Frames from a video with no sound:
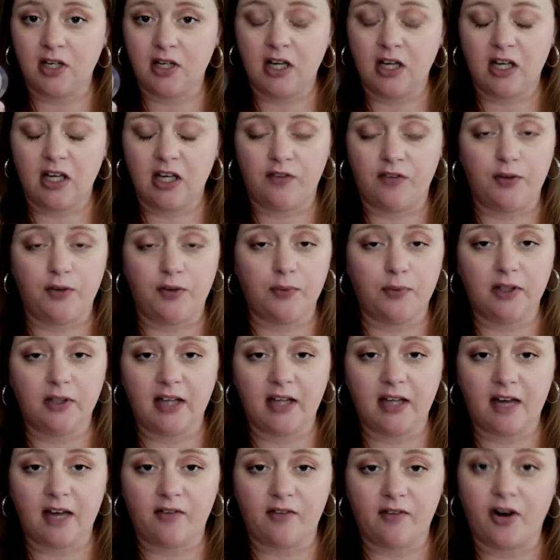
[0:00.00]
if you
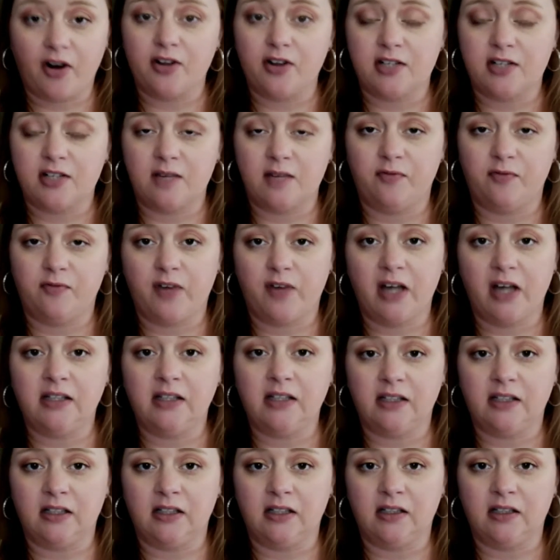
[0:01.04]
really have a hard time
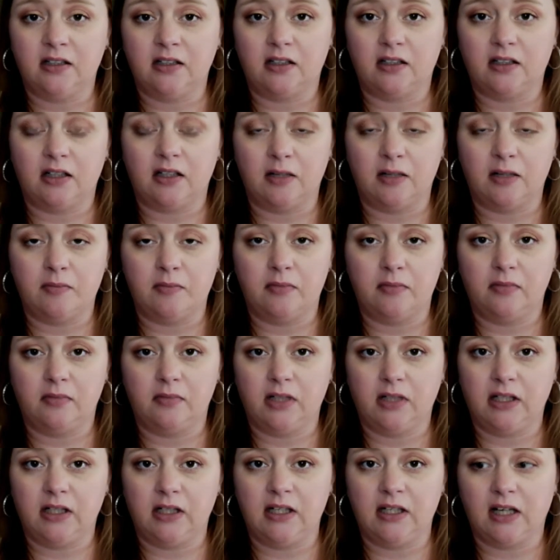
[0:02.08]
finding um,
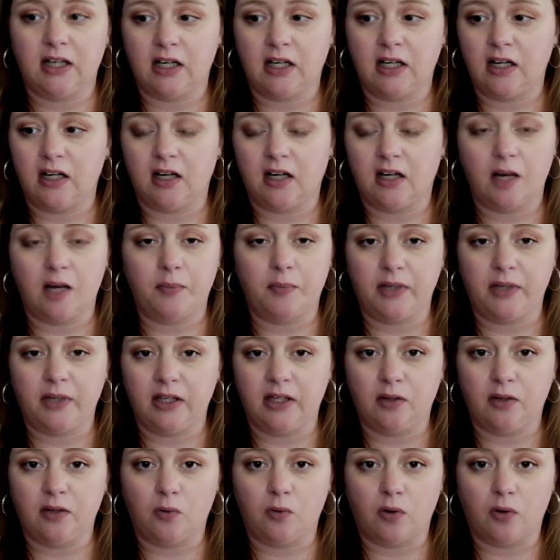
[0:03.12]
any kind a
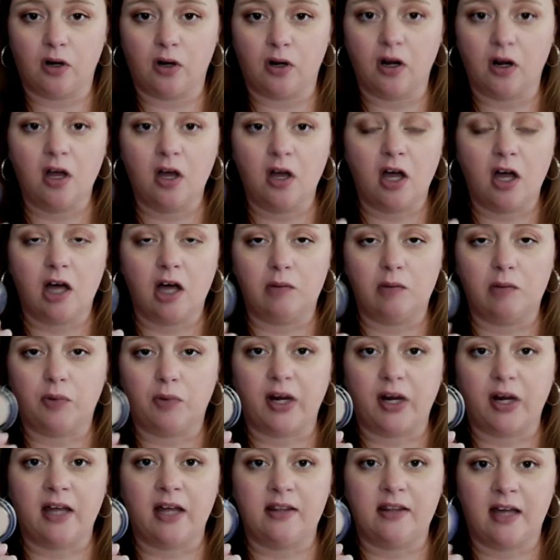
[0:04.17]
company or a
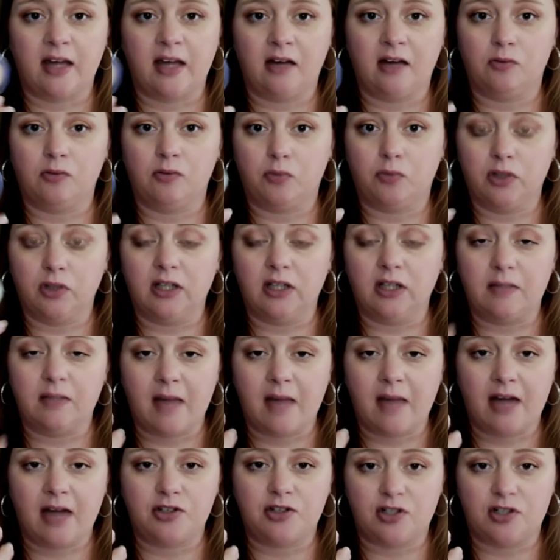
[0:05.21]
brand that really
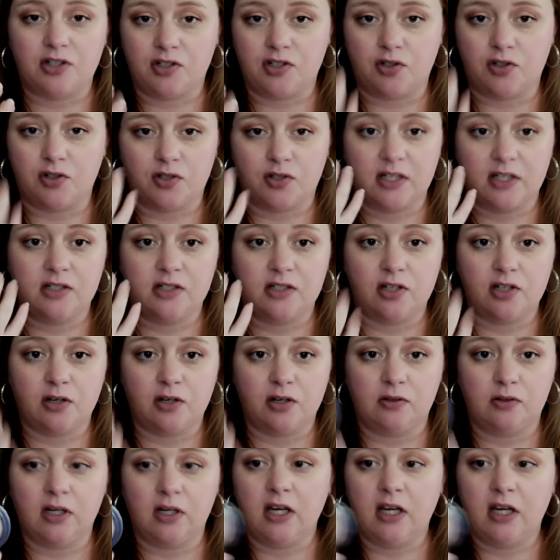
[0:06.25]
matches your skin
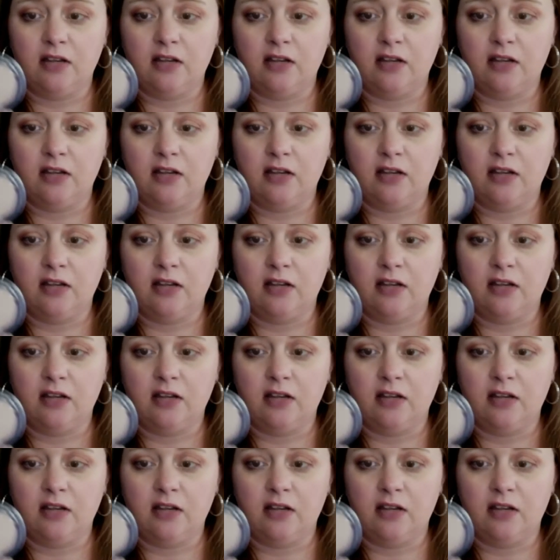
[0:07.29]
tone,